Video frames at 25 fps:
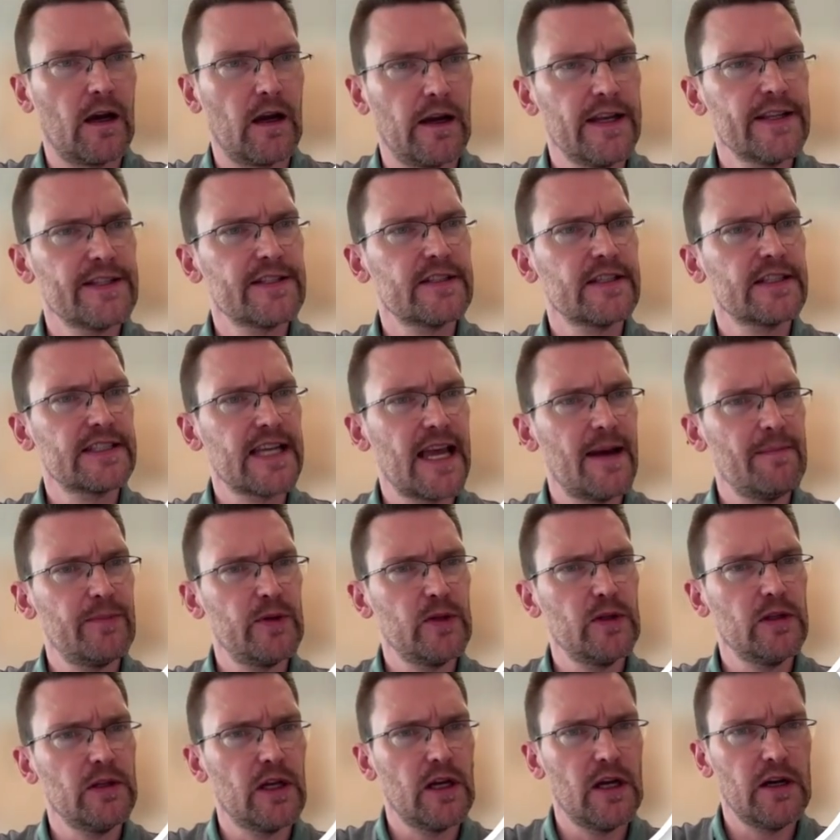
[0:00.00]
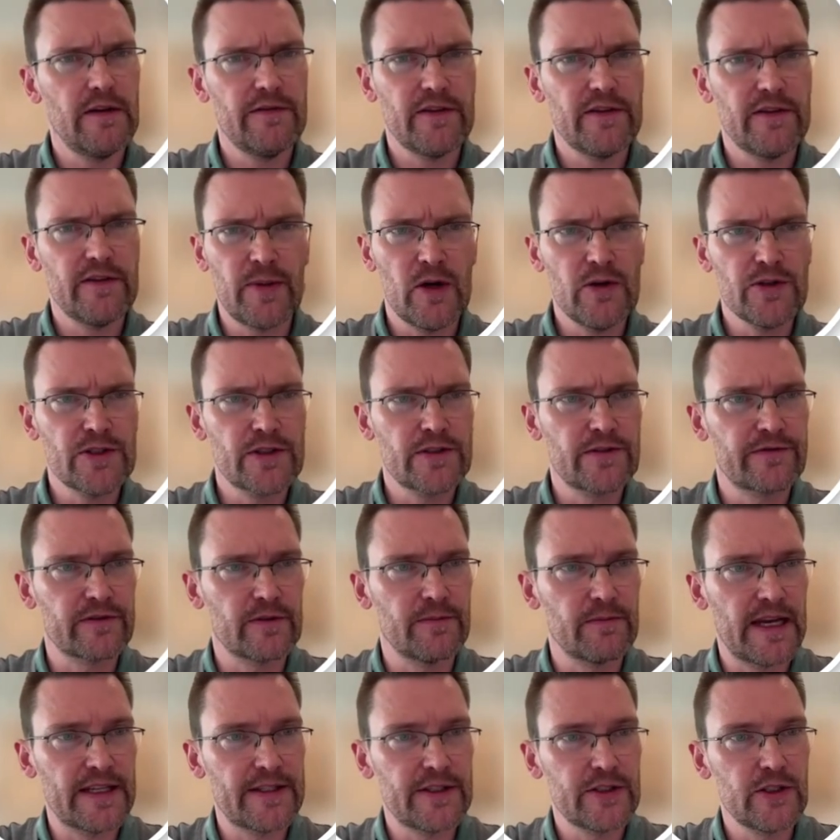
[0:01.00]
Here's an example of a post
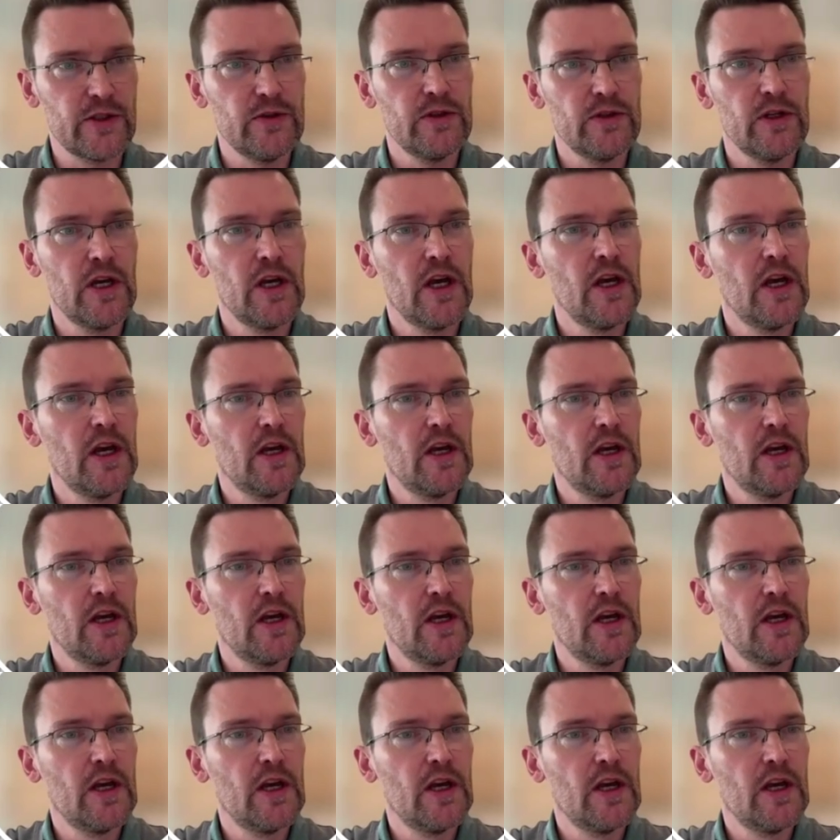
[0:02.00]
from Matthew,